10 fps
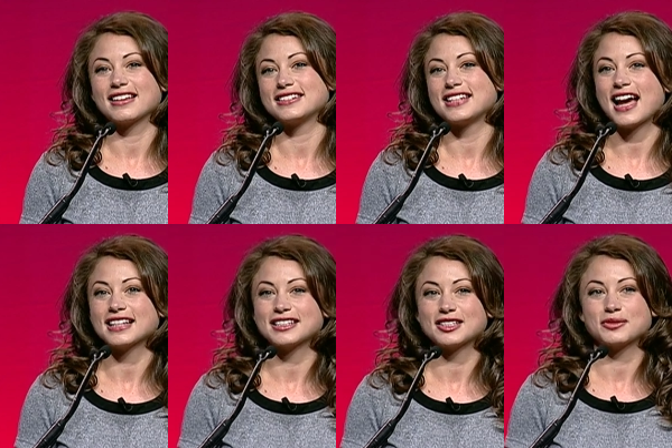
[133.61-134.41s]
that
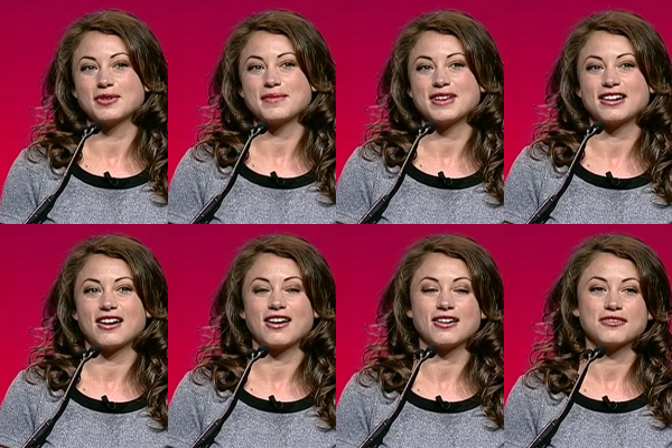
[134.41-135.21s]
Texas women
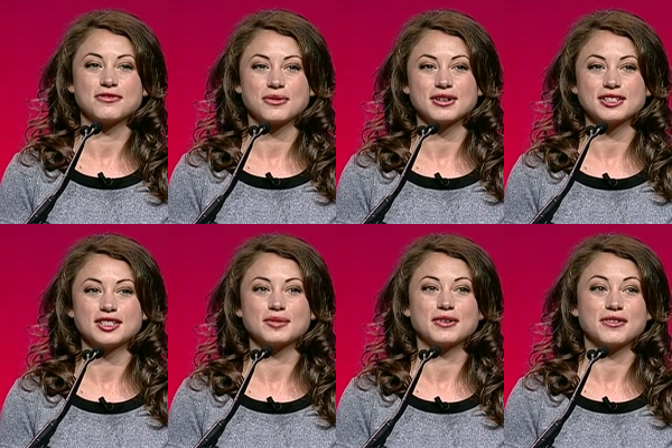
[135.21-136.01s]
are a force
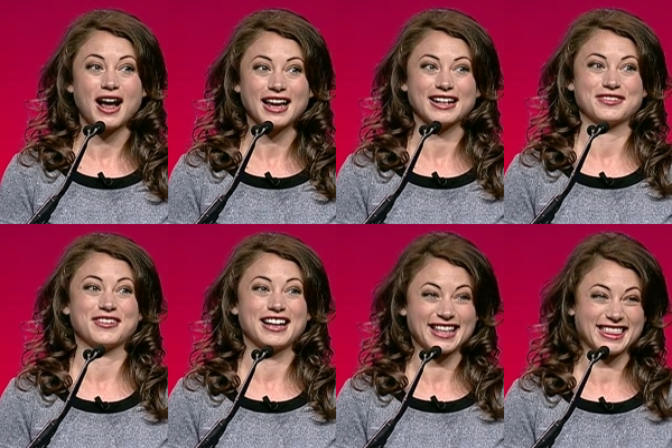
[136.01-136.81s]
to be reckoned
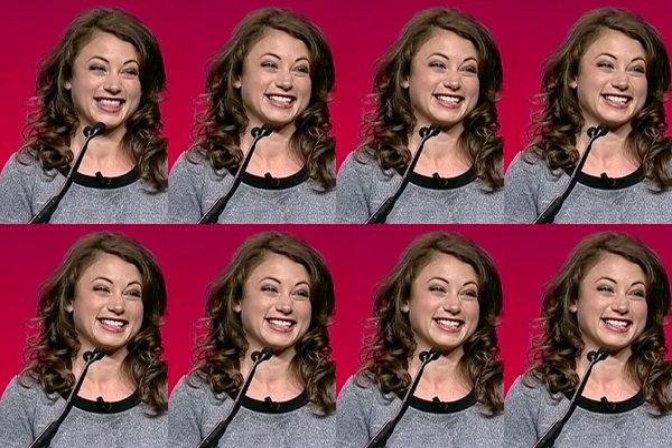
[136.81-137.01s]
with.